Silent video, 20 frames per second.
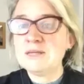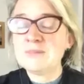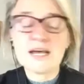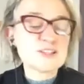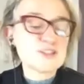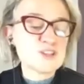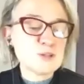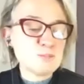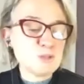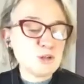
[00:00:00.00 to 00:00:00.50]

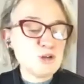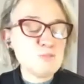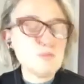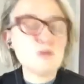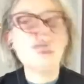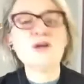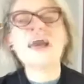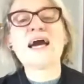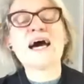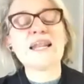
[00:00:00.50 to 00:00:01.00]
Back to the
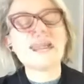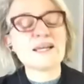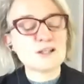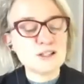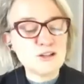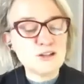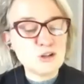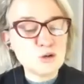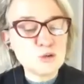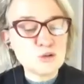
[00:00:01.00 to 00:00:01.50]
Bloomberg
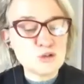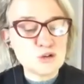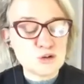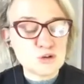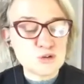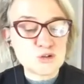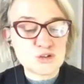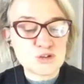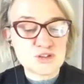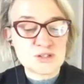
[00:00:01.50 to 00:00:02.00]
article and the good
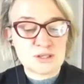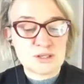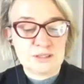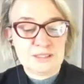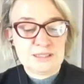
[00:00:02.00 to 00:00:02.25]
news.